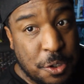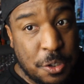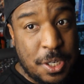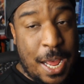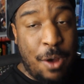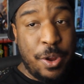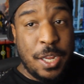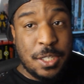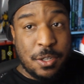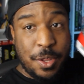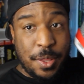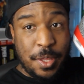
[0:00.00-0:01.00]
to how it
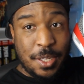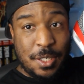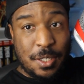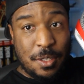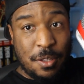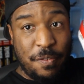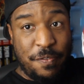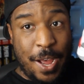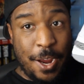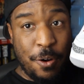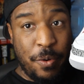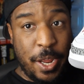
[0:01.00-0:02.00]
is on this, the
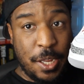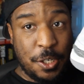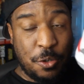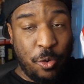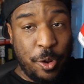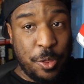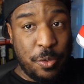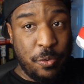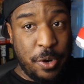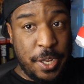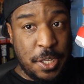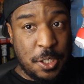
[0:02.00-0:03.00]
Fire Red Jordan
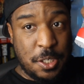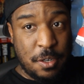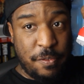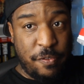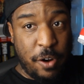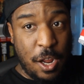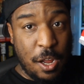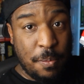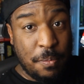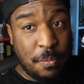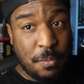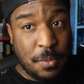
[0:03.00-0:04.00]
3s
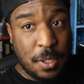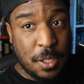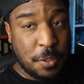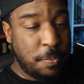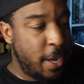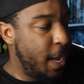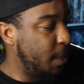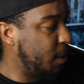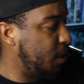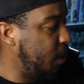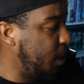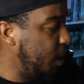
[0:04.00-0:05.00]
from this
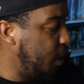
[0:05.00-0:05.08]
past